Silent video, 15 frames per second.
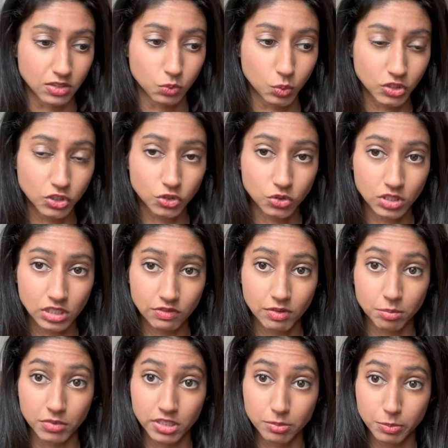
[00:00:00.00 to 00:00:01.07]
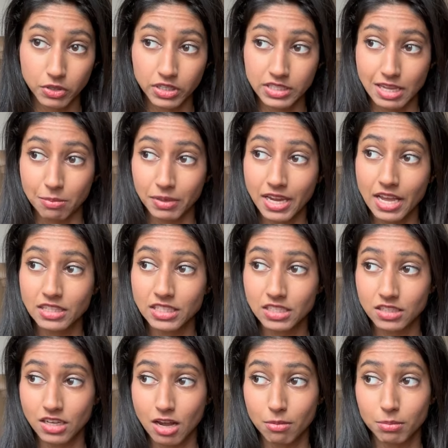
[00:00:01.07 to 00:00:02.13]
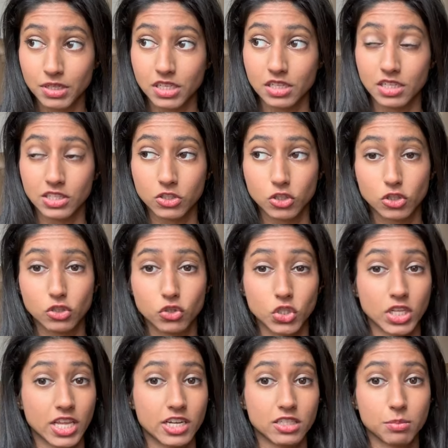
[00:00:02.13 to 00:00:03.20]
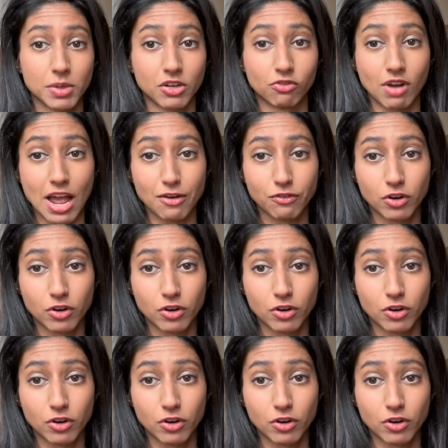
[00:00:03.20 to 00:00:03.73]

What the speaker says: What you see from this book is that McKinsey is a company, an institution that has been around